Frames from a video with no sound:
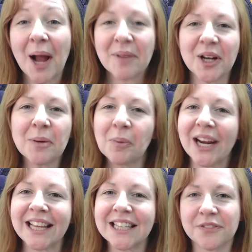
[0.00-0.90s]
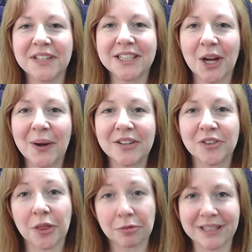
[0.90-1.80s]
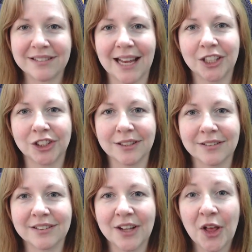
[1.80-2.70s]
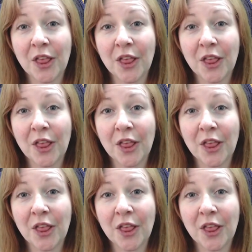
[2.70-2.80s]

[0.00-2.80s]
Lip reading: I'm going to break this video into 3 sections.